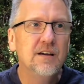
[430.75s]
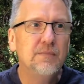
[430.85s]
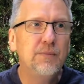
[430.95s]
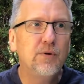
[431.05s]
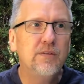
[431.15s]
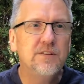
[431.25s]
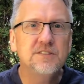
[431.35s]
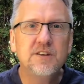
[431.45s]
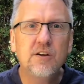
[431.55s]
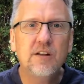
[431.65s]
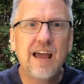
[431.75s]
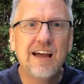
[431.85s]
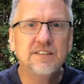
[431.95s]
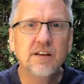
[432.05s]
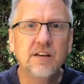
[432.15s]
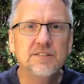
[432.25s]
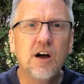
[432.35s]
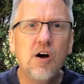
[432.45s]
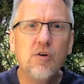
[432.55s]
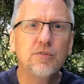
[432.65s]
People even started asking us,
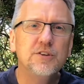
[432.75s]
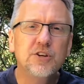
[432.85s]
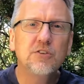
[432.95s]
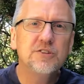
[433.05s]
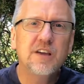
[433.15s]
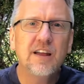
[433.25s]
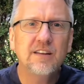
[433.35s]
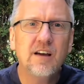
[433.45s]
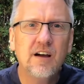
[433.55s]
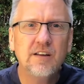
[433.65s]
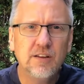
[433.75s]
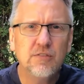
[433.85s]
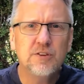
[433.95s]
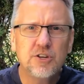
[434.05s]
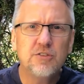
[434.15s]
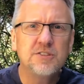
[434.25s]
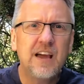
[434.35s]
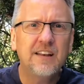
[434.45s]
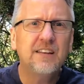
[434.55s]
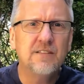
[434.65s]
oh, the church that, you're the church that gives